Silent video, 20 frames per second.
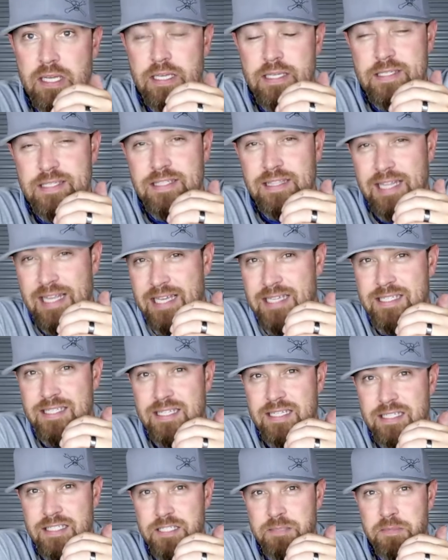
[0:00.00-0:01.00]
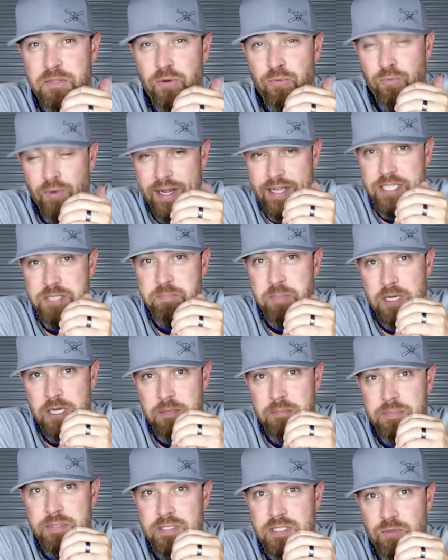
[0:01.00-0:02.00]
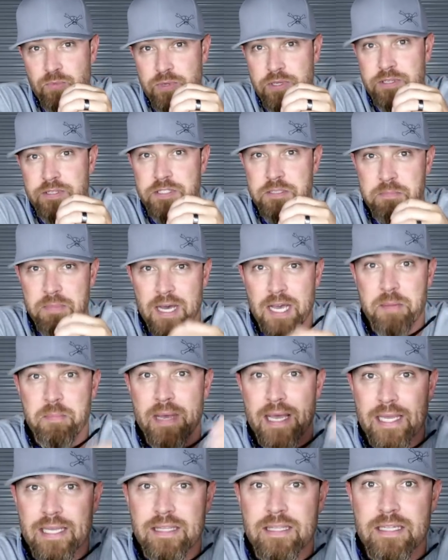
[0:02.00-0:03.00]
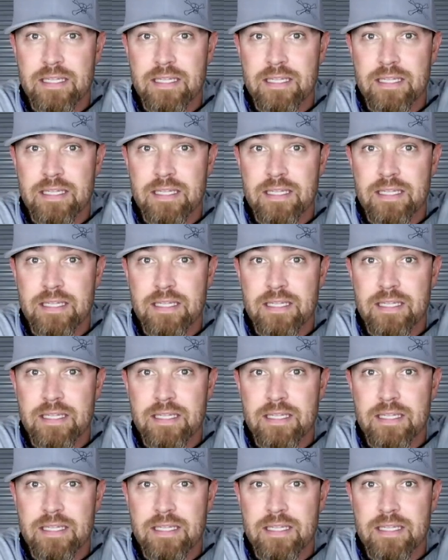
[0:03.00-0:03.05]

is less than some of the race pumps that we used to buy back